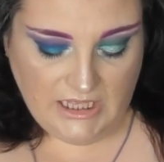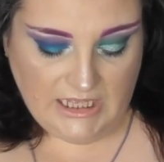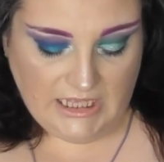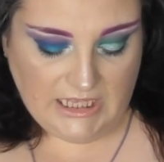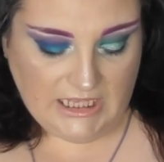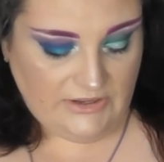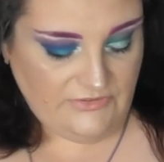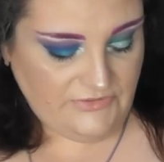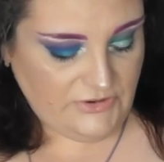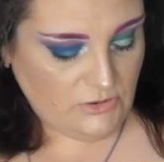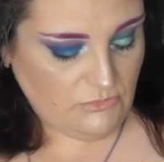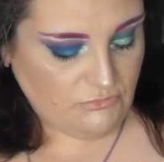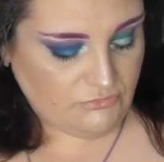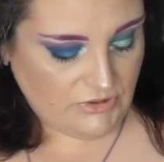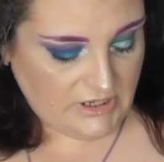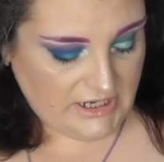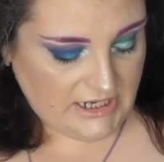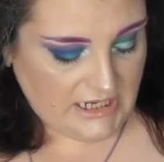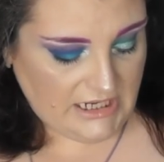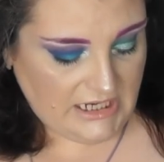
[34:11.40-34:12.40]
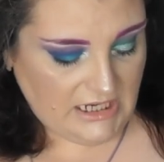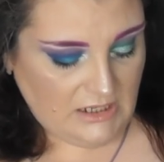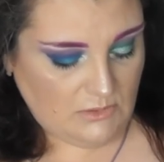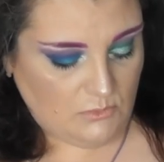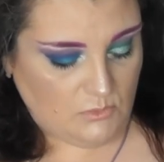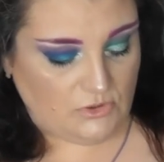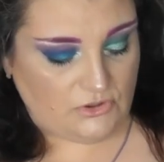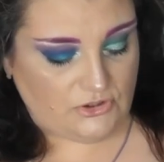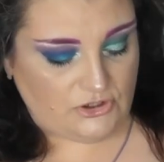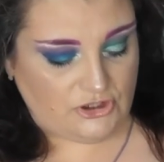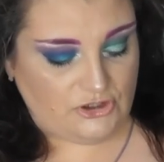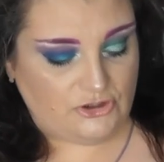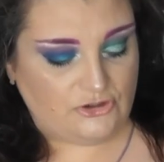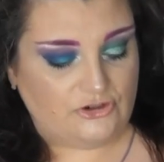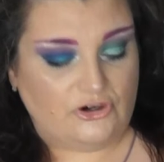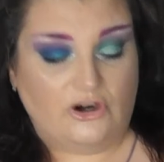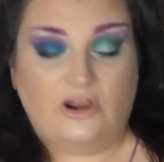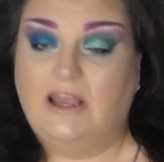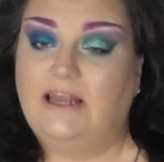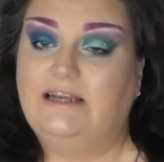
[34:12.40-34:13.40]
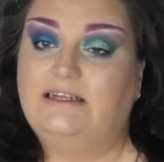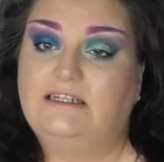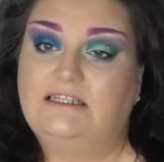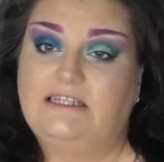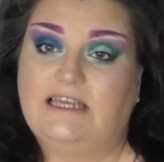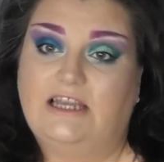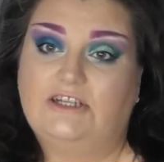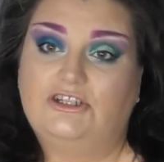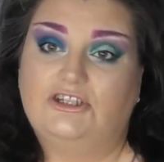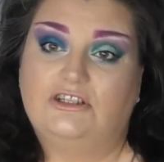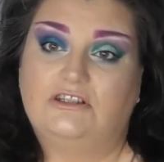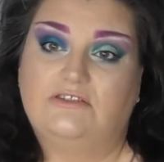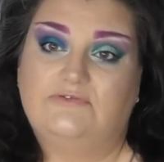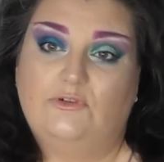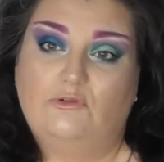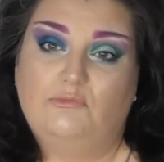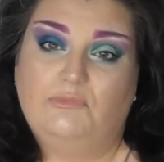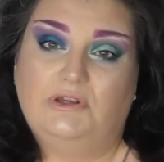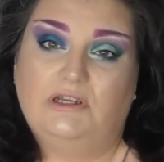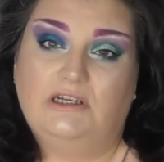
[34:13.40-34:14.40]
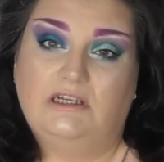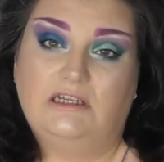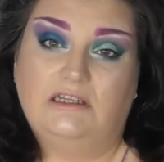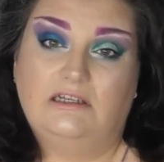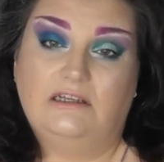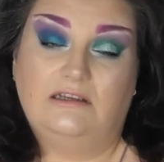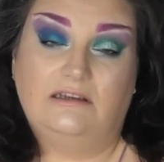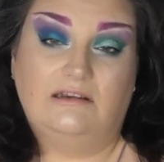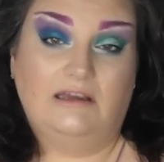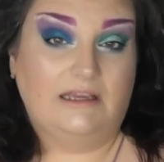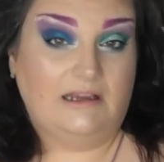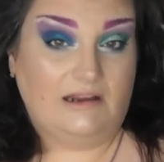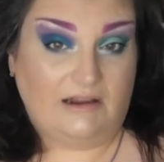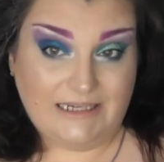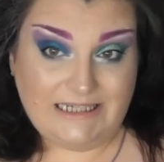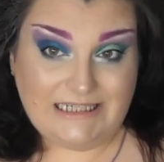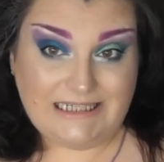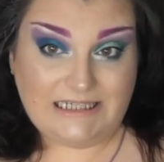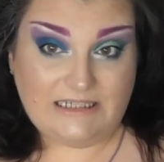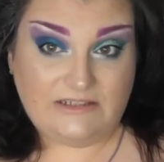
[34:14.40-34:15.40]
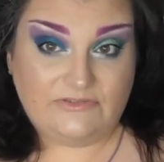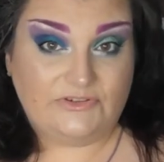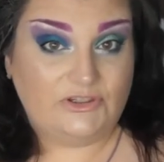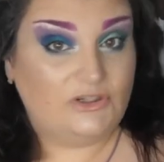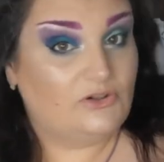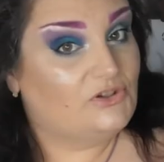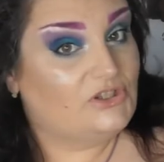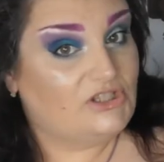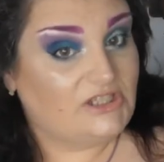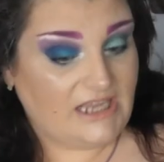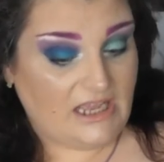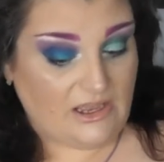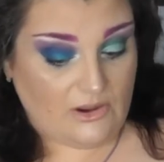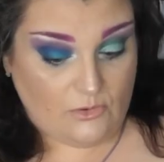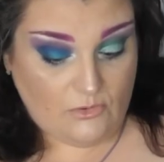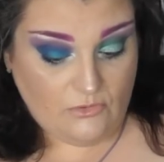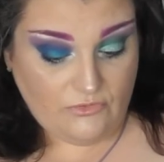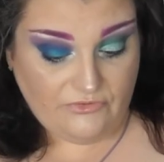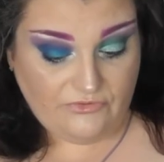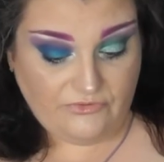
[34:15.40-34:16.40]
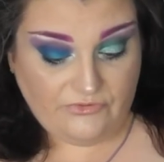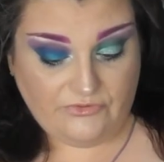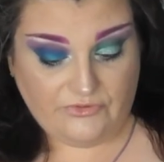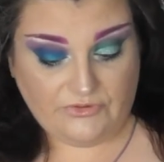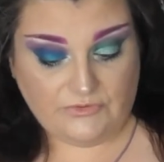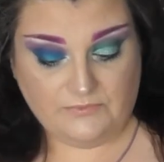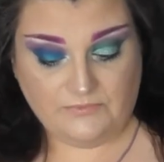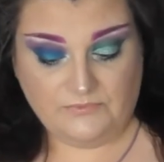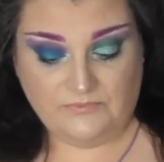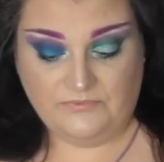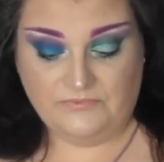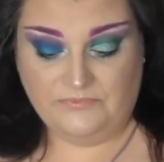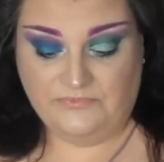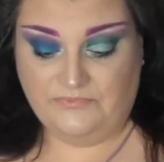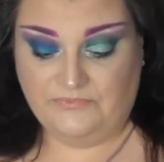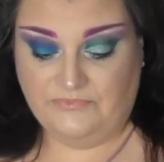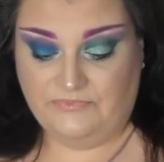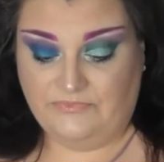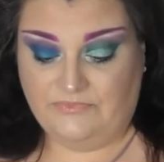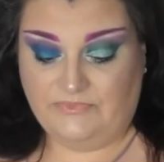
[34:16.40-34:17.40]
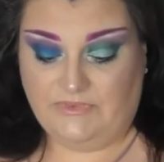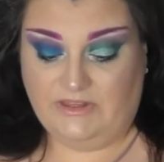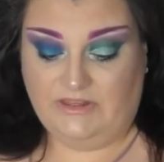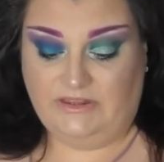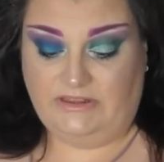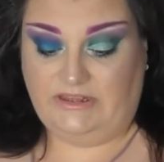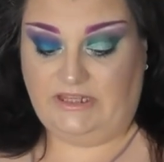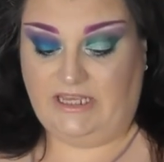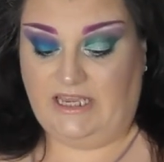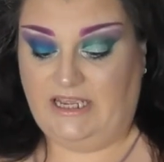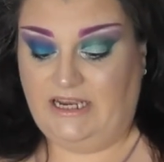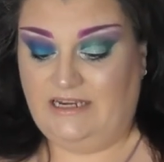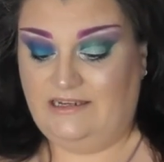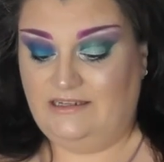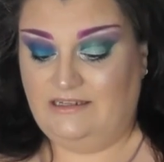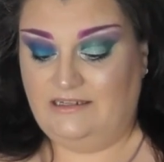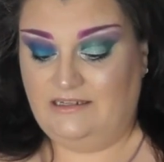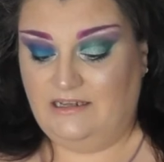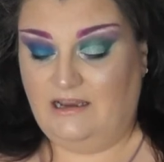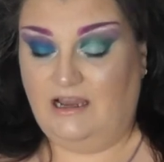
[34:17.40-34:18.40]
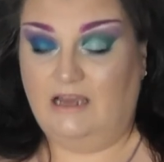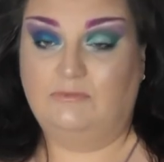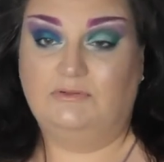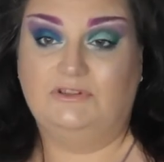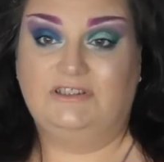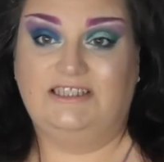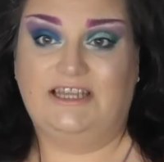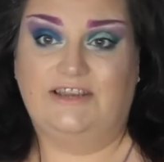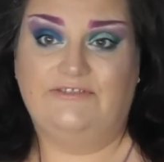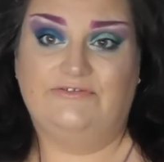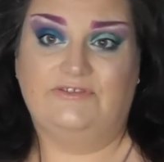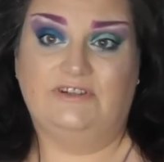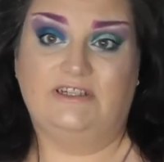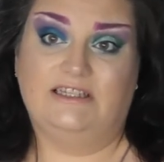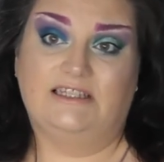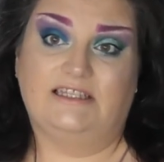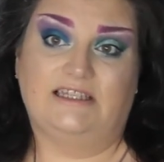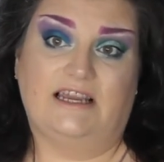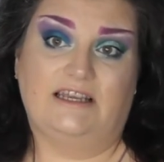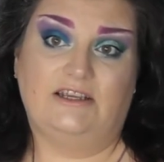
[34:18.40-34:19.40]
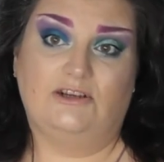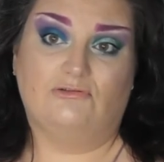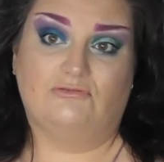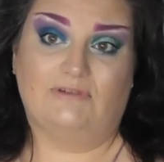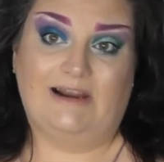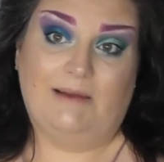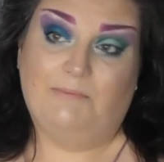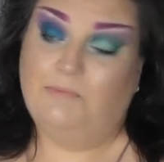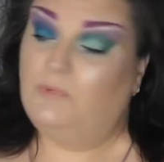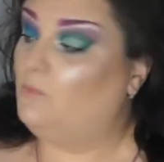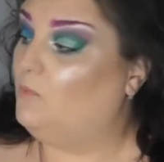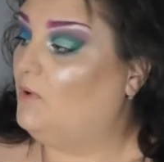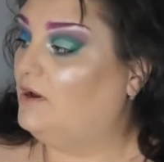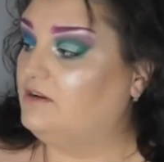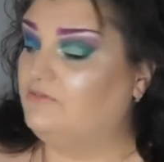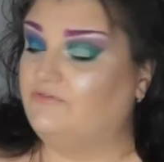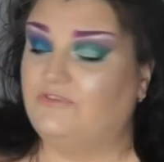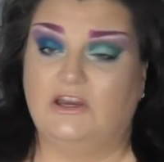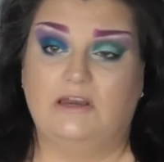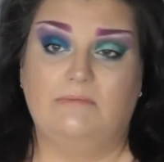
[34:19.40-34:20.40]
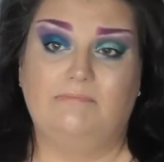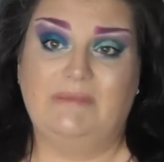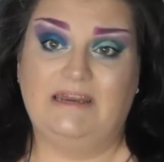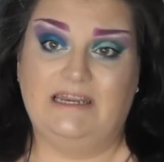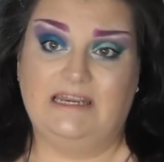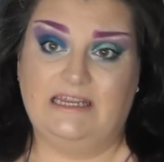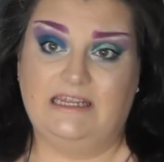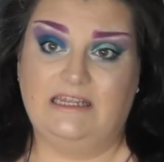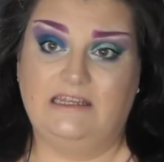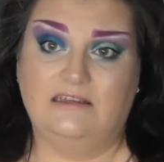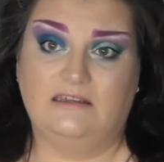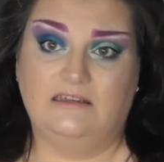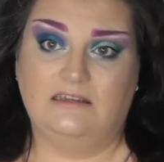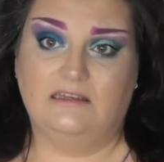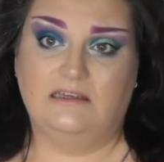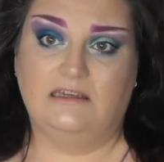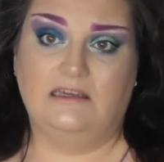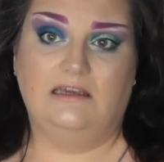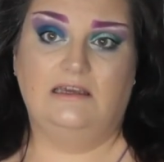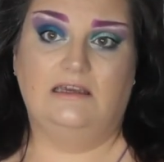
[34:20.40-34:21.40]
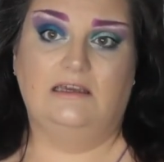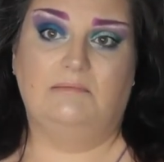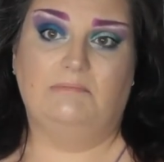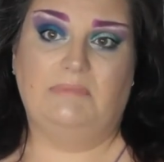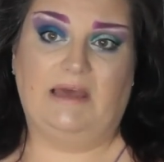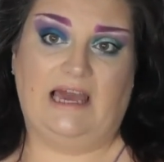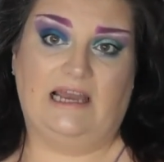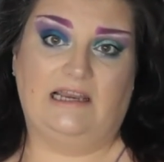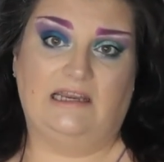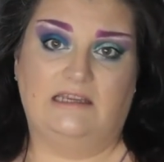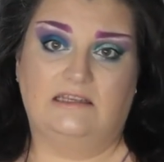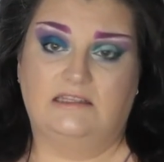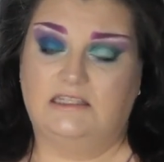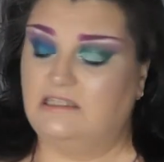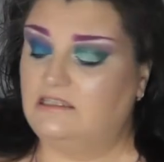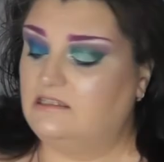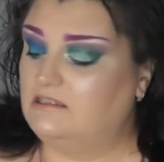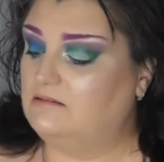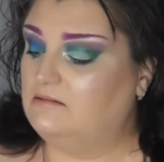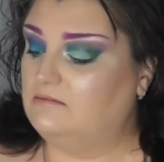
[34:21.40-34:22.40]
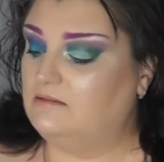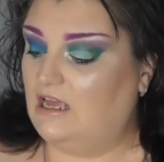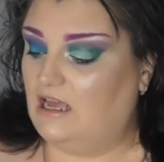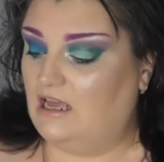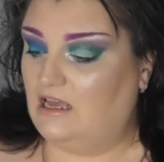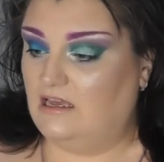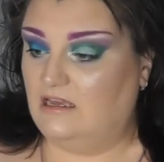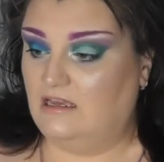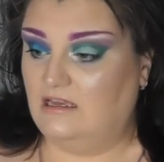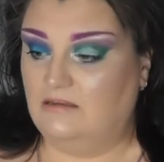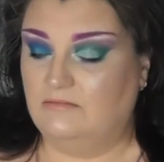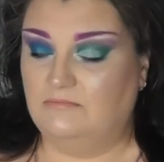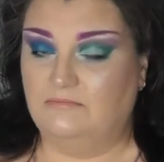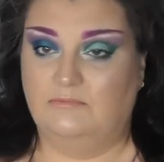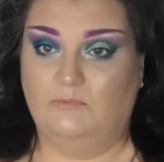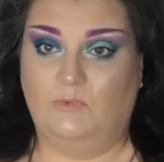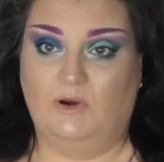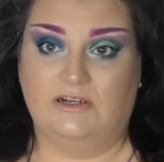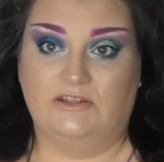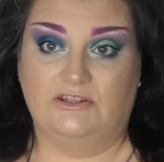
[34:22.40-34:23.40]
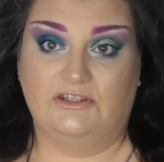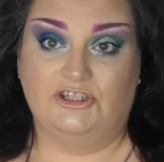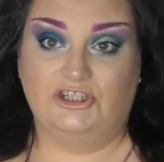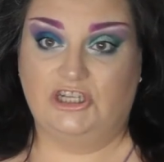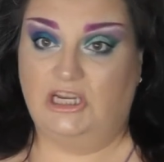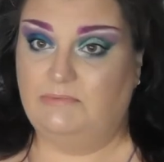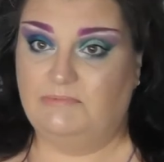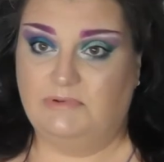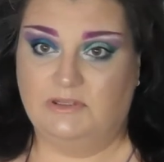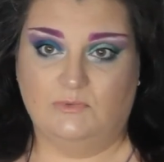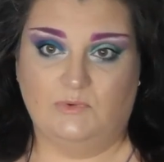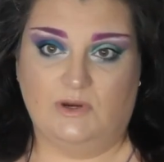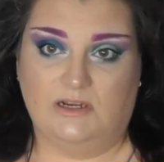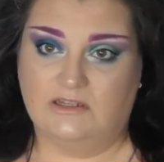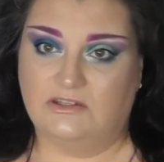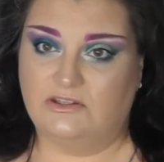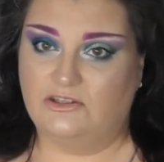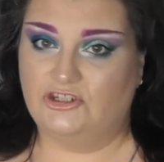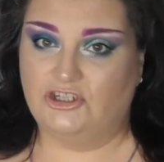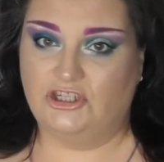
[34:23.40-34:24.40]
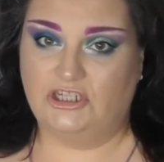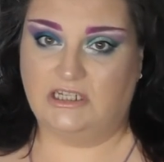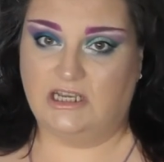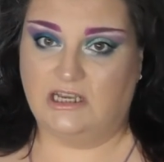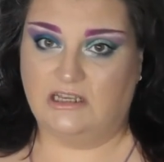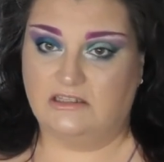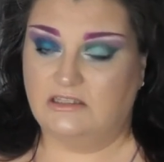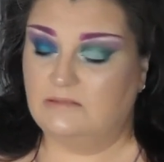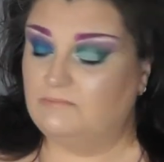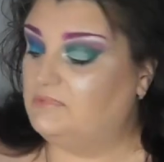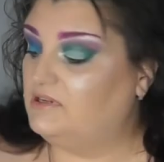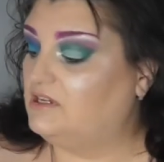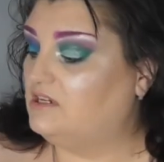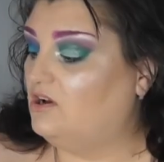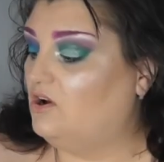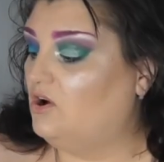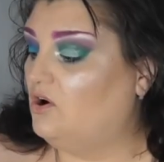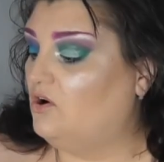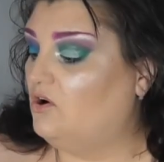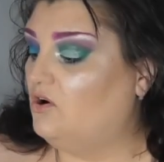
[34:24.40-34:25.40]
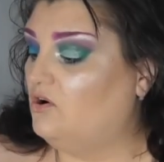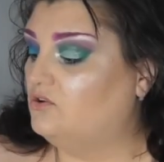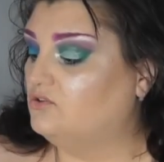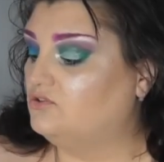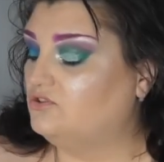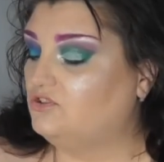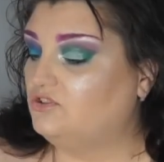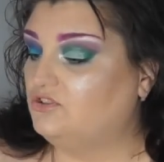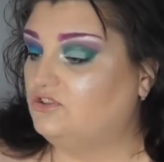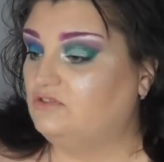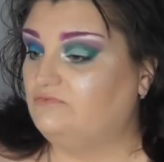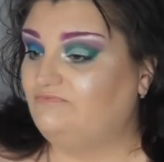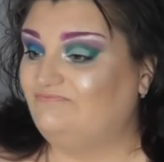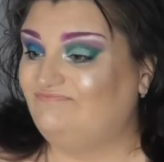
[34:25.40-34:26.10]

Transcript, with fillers: if you really want to try Natasha's formula like I did for yourself, then I would definitely say grab one of her mini palettes, um, one of the cheapest ones that she does, because